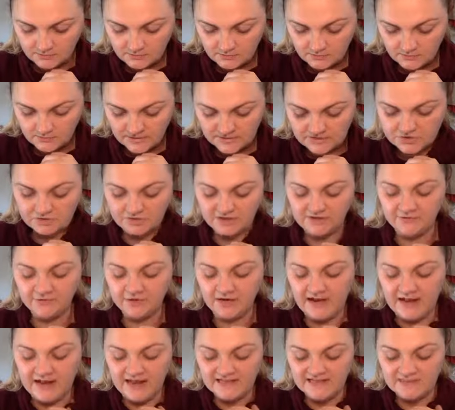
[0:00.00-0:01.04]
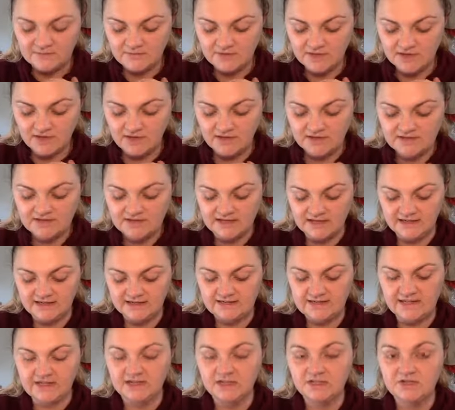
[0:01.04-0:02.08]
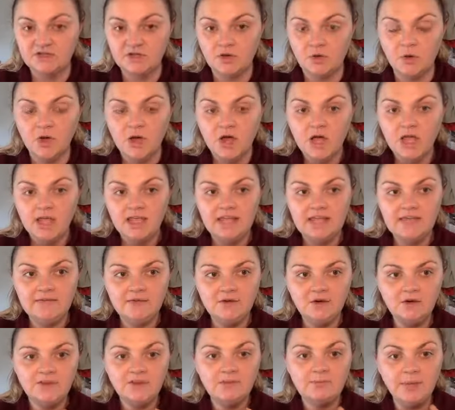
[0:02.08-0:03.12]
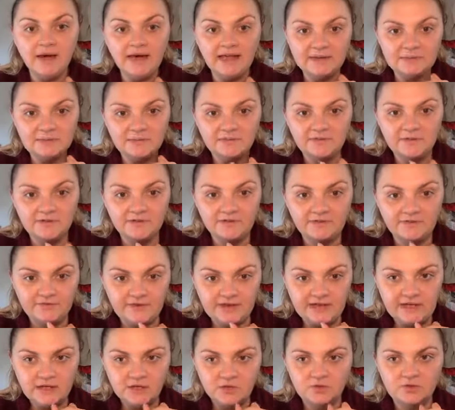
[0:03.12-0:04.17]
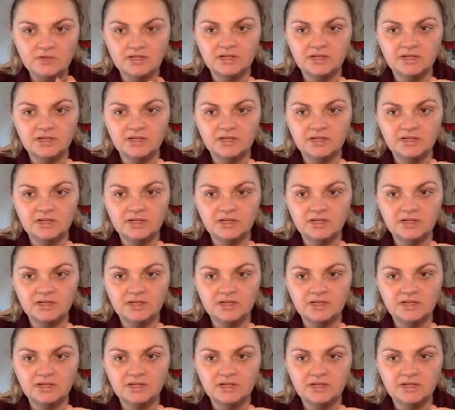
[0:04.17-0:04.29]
It's great for asthma, sinusitis. So even on the bottom of the feet, you can